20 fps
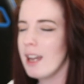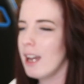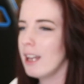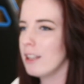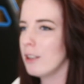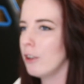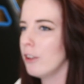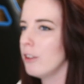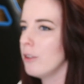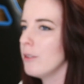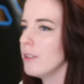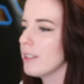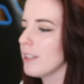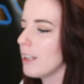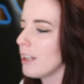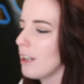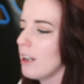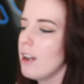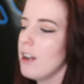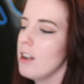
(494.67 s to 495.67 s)
and there were these
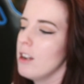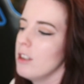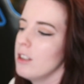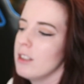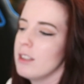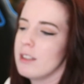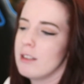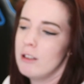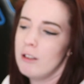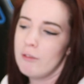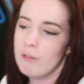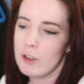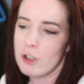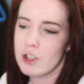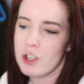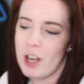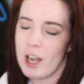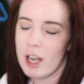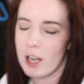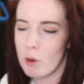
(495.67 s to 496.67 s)
like silver
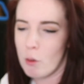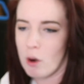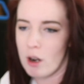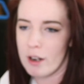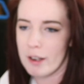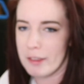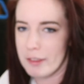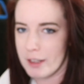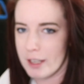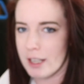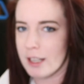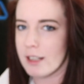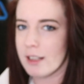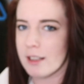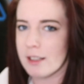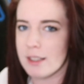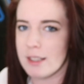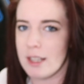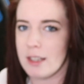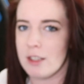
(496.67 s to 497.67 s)
jaguar
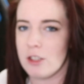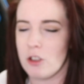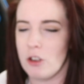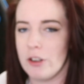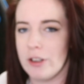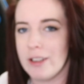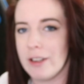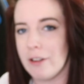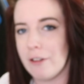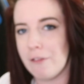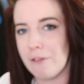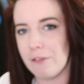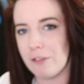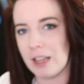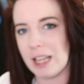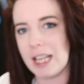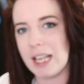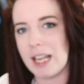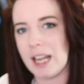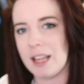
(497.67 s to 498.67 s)
things that started to
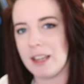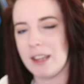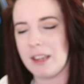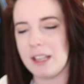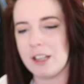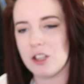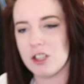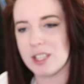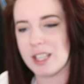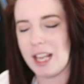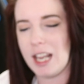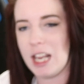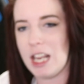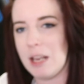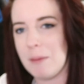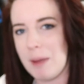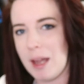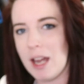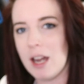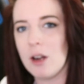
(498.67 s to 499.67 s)
inflate, and then they just
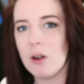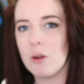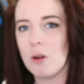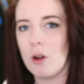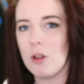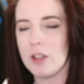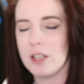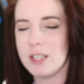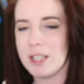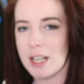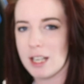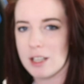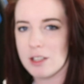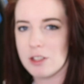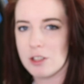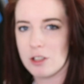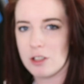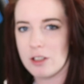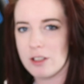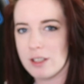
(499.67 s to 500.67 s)
came out, all the
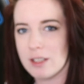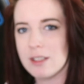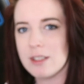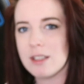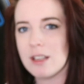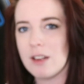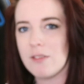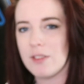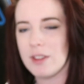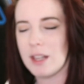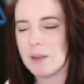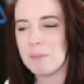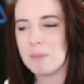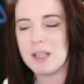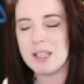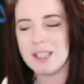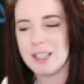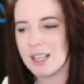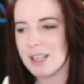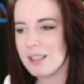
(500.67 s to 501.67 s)
dancers and stuff, and then
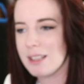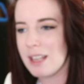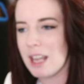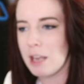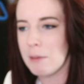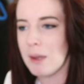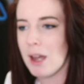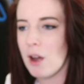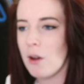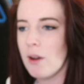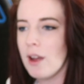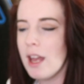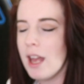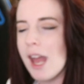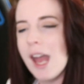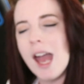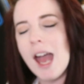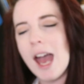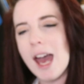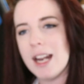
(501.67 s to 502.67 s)
BTS came out.
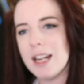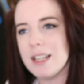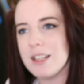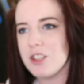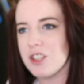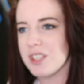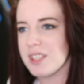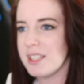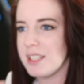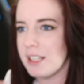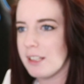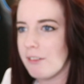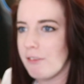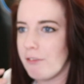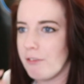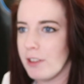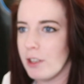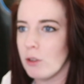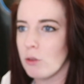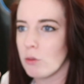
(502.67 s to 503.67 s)
And it just didn't
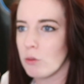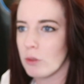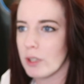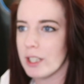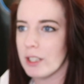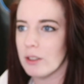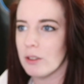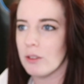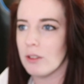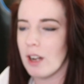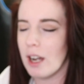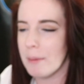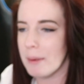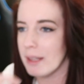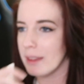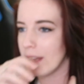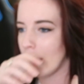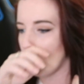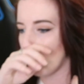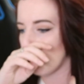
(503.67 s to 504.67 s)
feel real. I
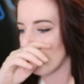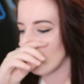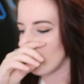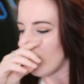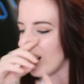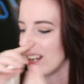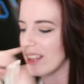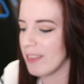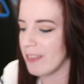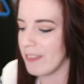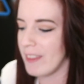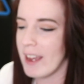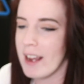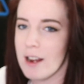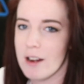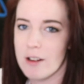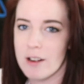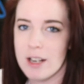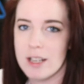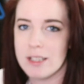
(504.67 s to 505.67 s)
mean, they were right
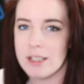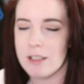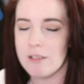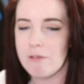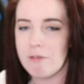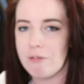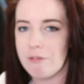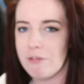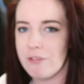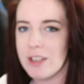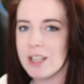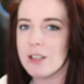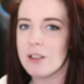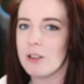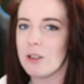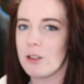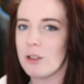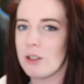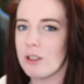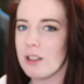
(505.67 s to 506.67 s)
there. It didn't
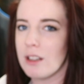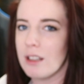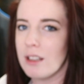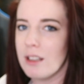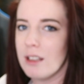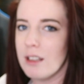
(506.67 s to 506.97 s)
feel